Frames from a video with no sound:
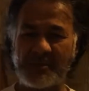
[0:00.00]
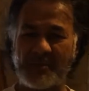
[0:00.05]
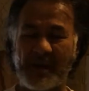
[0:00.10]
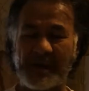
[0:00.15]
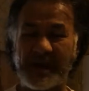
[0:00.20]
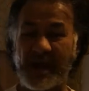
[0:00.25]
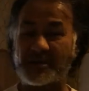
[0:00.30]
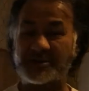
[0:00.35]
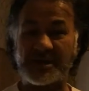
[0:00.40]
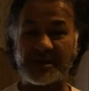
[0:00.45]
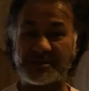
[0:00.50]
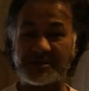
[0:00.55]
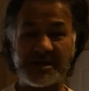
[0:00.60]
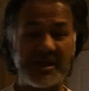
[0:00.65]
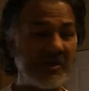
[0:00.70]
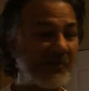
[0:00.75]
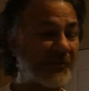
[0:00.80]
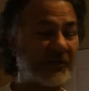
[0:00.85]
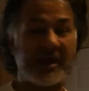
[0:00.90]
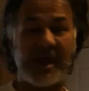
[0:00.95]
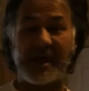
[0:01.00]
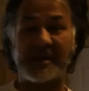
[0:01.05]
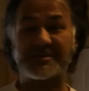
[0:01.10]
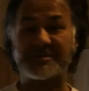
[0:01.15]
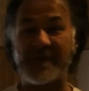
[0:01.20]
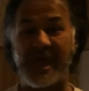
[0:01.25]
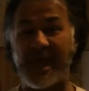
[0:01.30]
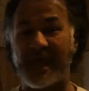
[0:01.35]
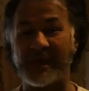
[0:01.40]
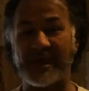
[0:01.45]
Because a thief
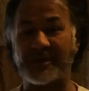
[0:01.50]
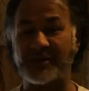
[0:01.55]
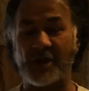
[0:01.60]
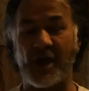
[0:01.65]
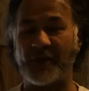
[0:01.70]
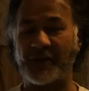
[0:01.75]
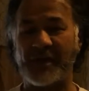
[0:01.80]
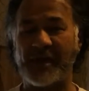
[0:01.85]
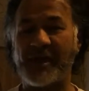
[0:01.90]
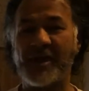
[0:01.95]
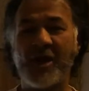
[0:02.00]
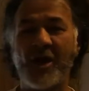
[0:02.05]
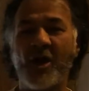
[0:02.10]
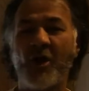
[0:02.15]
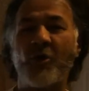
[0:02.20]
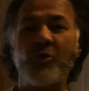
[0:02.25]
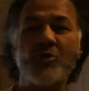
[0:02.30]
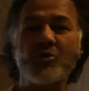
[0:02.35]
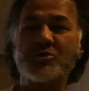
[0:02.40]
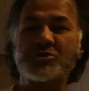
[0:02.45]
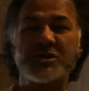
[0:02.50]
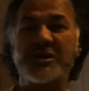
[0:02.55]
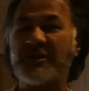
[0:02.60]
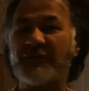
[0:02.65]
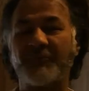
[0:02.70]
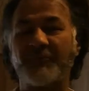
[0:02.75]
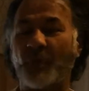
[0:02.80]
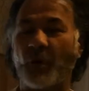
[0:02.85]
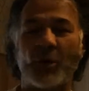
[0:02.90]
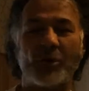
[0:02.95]
can't tell another who
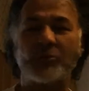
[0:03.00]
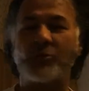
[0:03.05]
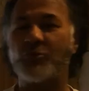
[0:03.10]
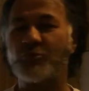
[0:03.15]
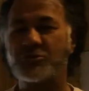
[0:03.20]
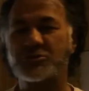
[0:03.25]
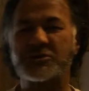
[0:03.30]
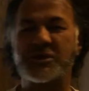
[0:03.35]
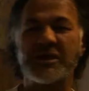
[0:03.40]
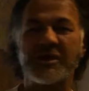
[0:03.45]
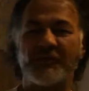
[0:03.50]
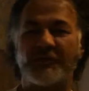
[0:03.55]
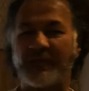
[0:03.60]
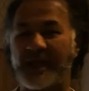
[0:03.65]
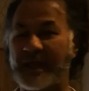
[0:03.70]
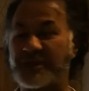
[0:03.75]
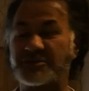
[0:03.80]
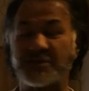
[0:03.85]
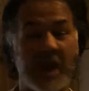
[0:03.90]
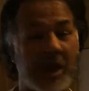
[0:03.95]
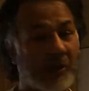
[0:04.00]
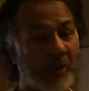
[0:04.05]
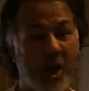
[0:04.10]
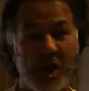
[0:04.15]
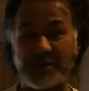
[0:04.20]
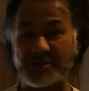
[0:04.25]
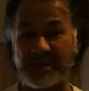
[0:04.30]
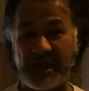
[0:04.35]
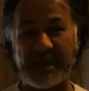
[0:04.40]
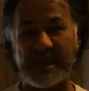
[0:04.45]
thief more and who thief less. They're
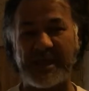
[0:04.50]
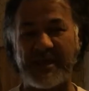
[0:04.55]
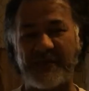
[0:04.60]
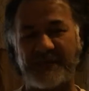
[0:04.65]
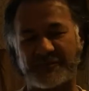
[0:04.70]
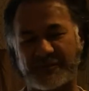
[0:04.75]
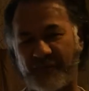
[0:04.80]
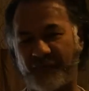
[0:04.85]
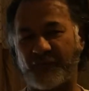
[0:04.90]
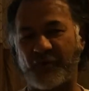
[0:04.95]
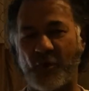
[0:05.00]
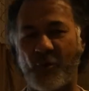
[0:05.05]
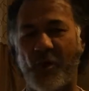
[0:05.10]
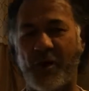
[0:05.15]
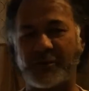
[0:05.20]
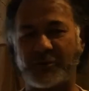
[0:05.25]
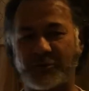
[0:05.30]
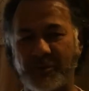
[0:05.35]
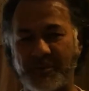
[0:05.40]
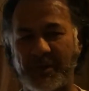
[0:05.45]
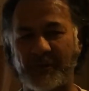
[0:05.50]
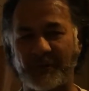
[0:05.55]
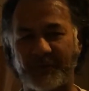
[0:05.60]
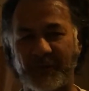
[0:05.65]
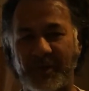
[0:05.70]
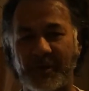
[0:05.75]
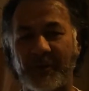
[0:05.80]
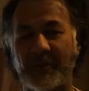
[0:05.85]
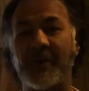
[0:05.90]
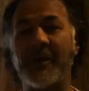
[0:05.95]
all thieves, if you want to be
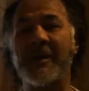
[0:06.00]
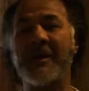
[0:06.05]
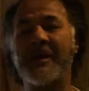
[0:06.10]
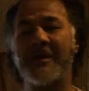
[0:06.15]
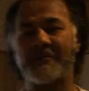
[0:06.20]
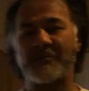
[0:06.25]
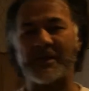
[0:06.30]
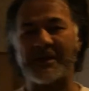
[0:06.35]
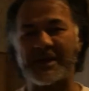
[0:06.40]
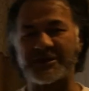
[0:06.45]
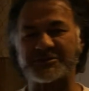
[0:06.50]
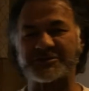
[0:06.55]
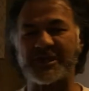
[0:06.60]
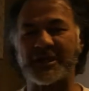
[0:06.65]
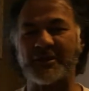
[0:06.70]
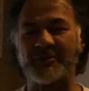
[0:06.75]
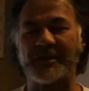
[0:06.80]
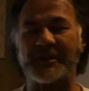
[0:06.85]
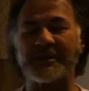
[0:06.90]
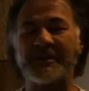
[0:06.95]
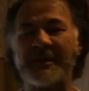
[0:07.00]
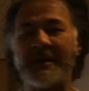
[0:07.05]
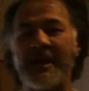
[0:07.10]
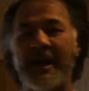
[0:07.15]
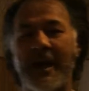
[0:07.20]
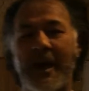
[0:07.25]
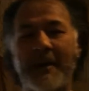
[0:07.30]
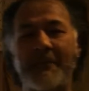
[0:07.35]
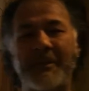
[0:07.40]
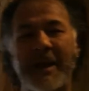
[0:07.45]
fair. But let's deal with
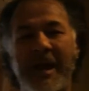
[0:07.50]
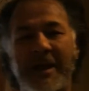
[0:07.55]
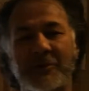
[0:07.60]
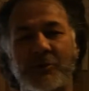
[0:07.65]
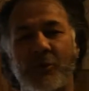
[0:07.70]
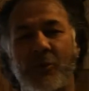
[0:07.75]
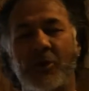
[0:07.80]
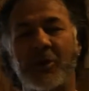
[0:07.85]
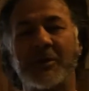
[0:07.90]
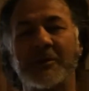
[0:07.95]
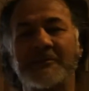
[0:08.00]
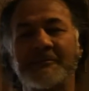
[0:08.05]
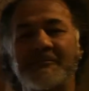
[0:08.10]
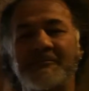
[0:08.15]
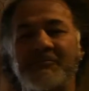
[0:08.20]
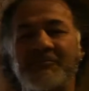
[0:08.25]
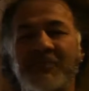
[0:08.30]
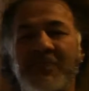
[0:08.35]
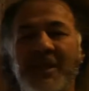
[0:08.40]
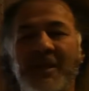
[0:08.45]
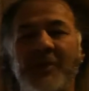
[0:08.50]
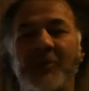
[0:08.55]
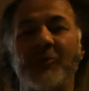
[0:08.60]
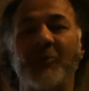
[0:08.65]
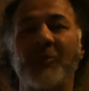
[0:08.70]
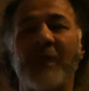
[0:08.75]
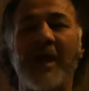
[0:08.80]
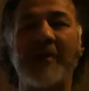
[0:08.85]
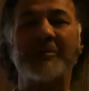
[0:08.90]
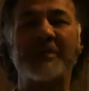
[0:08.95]
a man called
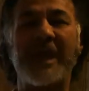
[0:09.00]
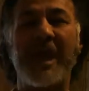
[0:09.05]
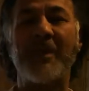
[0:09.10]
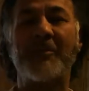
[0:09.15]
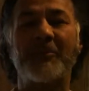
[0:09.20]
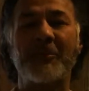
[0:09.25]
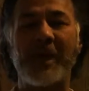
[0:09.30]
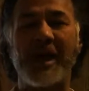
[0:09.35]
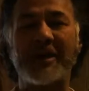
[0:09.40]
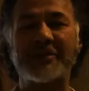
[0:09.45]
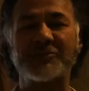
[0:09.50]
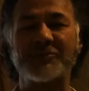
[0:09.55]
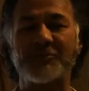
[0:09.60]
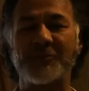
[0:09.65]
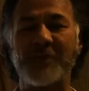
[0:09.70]
Kemraj